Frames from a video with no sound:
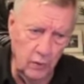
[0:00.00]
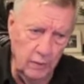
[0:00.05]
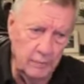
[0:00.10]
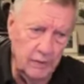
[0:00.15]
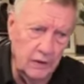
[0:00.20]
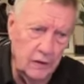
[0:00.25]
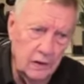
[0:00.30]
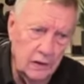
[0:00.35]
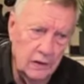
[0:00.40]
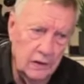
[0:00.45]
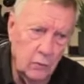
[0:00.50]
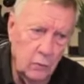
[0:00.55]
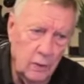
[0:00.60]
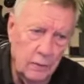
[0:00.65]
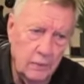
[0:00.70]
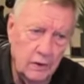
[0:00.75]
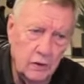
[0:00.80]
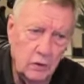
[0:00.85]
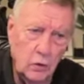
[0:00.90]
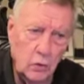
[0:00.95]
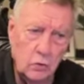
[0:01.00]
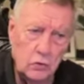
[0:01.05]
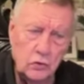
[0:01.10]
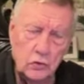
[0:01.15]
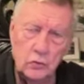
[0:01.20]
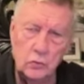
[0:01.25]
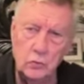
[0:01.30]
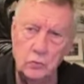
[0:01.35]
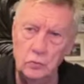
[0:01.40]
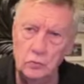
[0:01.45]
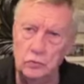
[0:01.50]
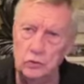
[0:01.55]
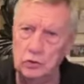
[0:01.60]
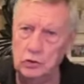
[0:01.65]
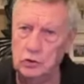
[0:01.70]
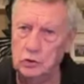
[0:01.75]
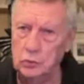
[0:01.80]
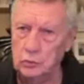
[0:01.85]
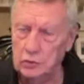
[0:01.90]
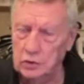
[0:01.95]
women go to
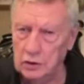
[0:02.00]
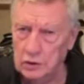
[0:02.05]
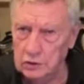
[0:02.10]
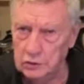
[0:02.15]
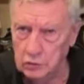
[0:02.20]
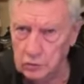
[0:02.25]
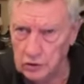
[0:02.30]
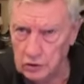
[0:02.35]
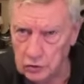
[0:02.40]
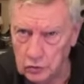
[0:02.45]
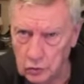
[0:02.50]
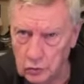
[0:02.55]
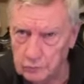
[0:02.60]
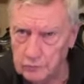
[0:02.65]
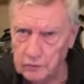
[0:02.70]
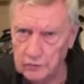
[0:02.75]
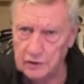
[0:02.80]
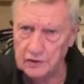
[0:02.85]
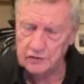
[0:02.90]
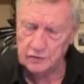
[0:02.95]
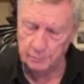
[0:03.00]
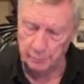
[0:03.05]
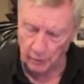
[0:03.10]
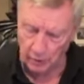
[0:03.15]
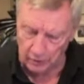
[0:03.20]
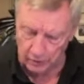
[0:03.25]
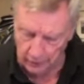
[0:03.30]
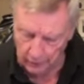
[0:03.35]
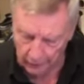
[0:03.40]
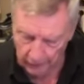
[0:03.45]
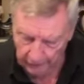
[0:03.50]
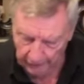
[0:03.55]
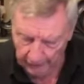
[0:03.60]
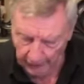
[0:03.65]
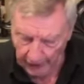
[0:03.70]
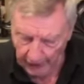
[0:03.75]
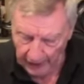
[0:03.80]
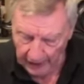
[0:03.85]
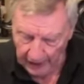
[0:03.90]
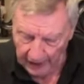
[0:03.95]
the tomb, to the sepulchre,
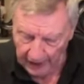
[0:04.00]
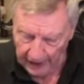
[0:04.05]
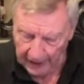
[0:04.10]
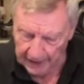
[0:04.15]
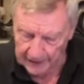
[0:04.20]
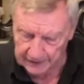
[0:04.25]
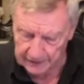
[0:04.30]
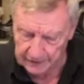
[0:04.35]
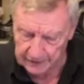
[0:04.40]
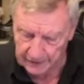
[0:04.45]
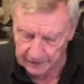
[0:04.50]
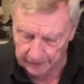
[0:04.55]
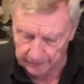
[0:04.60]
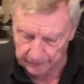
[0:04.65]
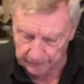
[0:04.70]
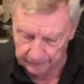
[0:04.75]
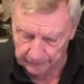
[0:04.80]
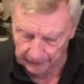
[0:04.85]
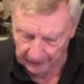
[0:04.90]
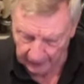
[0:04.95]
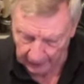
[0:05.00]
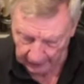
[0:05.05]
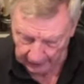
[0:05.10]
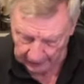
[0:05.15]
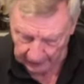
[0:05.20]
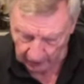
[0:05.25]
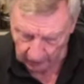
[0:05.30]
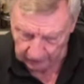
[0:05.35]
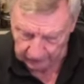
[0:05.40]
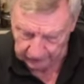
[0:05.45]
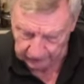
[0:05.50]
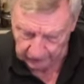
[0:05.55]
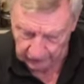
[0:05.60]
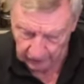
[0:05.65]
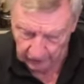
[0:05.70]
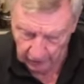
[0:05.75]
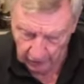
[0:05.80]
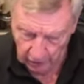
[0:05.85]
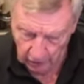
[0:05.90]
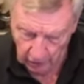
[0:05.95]
and now
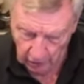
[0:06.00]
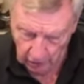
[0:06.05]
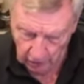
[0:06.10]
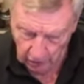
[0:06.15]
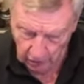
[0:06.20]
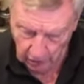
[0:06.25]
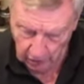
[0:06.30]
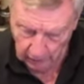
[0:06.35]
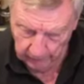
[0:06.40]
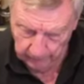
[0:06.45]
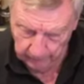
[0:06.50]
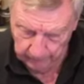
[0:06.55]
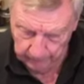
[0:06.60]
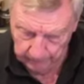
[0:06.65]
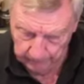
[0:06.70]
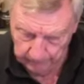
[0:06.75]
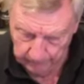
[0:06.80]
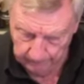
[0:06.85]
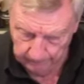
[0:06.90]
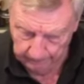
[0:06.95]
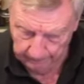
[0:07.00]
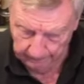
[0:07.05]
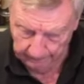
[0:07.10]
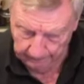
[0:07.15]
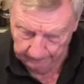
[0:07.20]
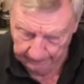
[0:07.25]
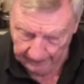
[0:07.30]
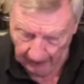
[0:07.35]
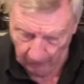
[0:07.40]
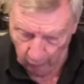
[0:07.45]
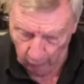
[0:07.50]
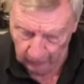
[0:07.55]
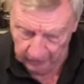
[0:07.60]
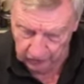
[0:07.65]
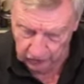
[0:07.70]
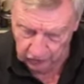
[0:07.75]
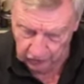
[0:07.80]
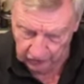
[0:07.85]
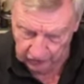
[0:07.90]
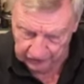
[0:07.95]
listen. Now
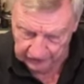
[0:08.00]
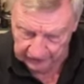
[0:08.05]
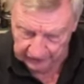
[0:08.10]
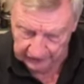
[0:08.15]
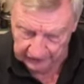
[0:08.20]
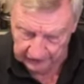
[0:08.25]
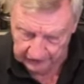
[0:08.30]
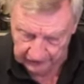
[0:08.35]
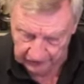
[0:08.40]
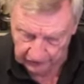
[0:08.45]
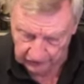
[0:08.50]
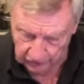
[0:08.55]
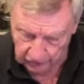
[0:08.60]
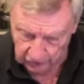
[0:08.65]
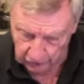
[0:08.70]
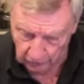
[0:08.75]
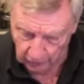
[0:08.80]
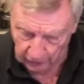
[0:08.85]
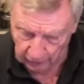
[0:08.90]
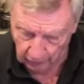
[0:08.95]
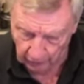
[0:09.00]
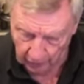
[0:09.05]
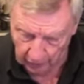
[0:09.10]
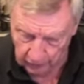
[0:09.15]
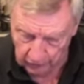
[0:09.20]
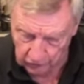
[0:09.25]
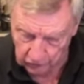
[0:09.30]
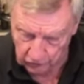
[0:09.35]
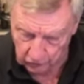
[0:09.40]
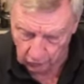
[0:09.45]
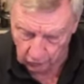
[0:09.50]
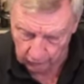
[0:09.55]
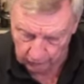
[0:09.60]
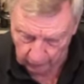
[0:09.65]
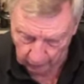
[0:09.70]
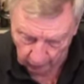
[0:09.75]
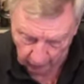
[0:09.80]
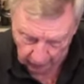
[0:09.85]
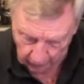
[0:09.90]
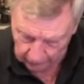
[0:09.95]
when she had said this, she turned around and saw
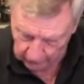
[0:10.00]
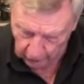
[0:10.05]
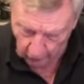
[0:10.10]
the